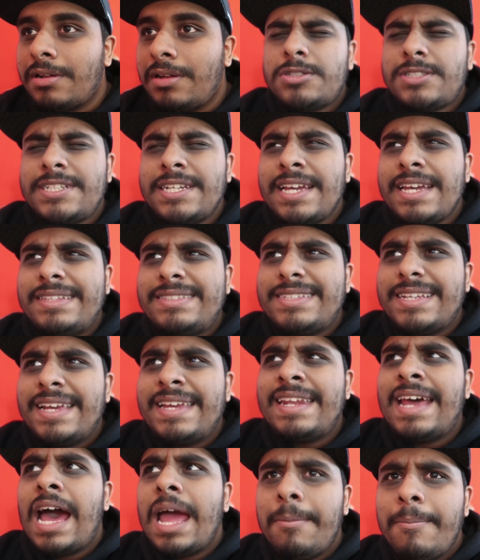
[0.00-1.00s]
Watching it
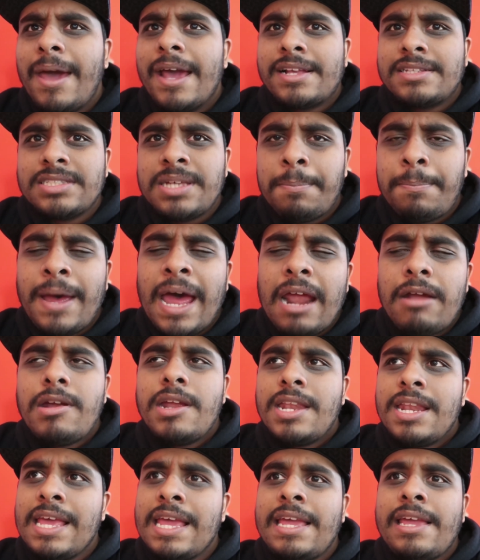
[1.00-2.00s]
in IMAX.
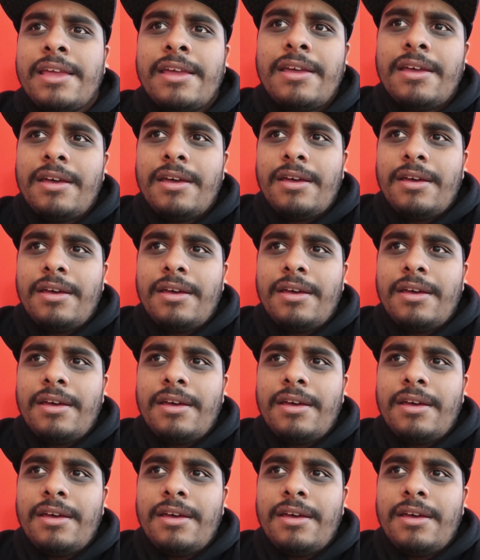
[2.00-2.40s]
Apparently,